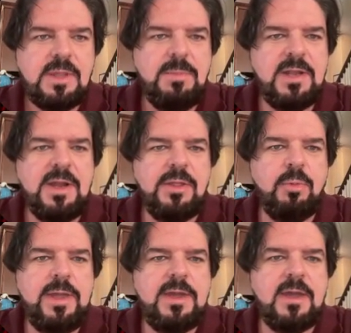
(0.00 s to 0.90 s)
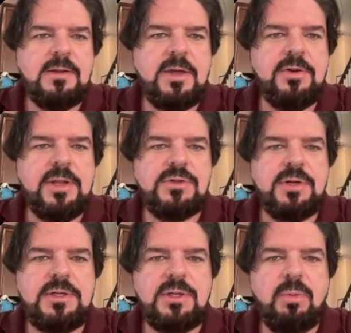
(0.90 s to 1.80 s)
But another week, another
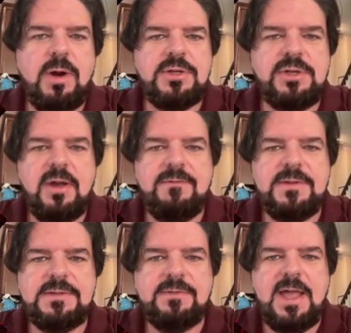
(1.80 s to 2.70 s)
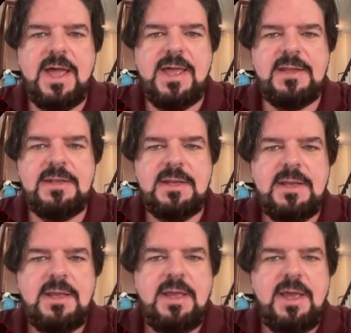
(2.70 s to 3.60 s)
injury to the Washington offensive line.
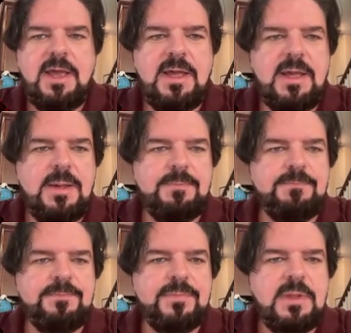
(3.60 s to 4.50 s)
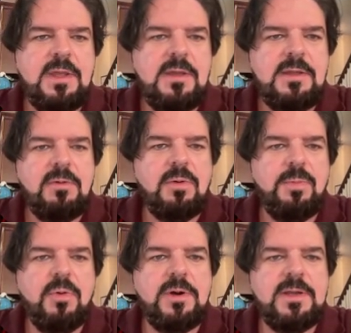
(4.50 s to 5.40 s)
They're
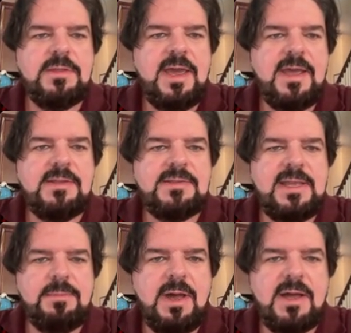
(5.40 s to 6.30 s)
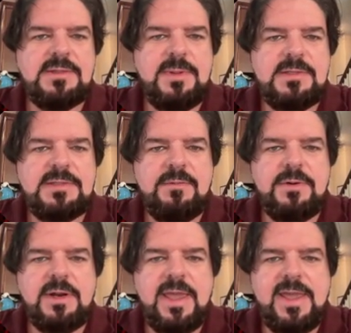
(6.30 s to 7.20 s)
reporting that Sam Cosmi
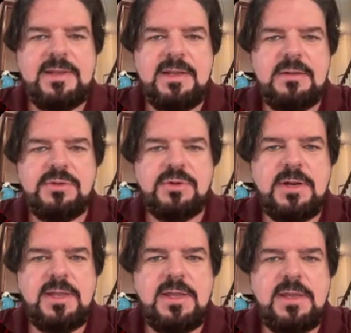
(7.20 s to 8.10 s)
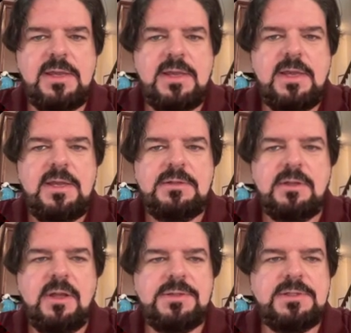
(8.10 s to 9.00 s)
suffered a hand injury to
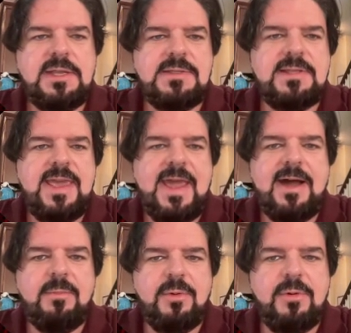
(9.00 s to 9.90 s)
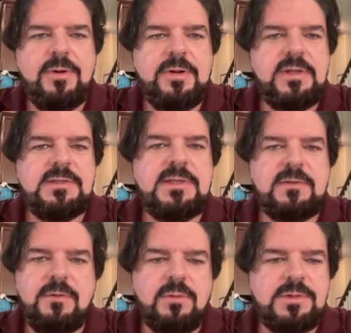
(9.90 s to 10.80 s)
a loss against the Cowboys. And,
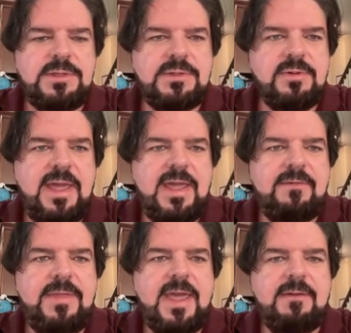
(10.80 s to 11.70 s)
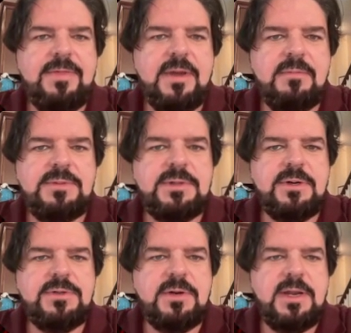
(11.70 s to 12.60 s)
of course, he's going to have thumb
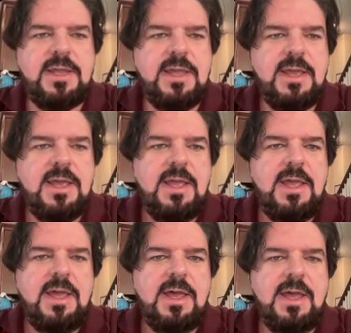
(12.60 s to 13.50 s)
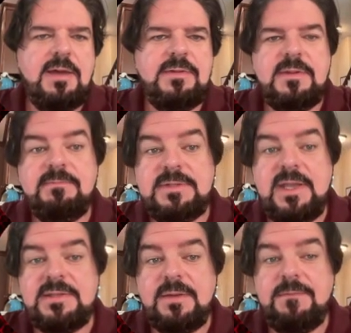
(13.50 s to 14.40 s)
surgery.
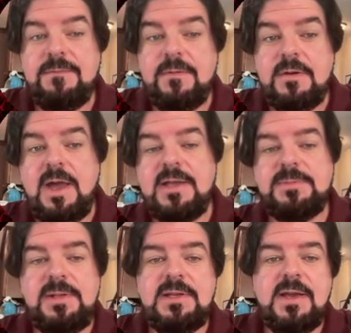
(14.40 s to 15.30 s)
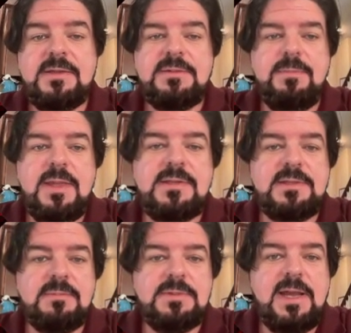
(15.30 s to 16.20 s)
Says if Cosmi does miss
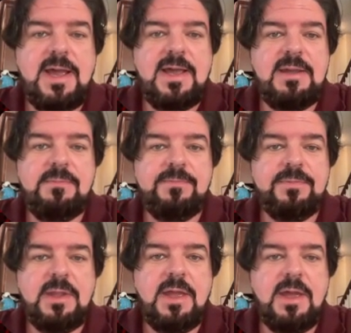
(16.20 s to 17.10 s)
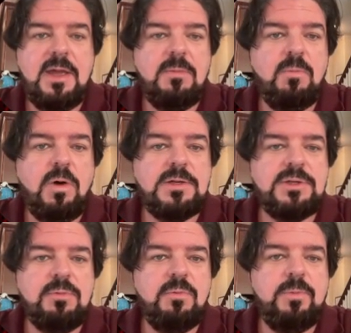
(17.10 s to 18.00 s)
some time,
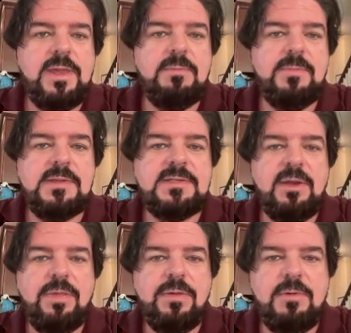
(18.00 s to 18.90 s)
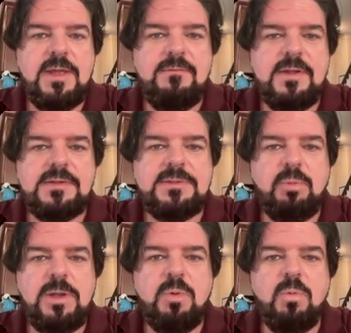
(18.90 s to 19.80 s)
Washington will be missing three of its
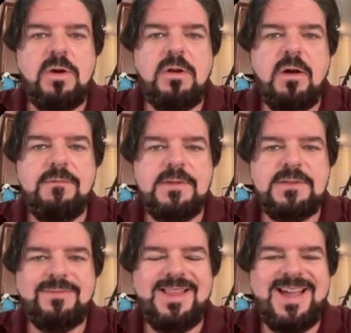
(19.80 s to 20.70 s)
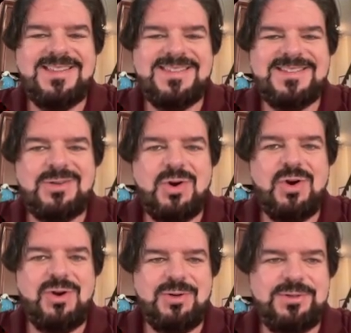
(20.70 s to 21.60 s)
week one offensive line
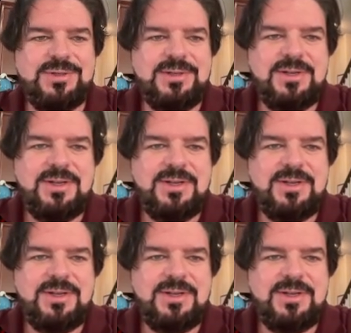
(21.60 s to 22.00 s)
starters.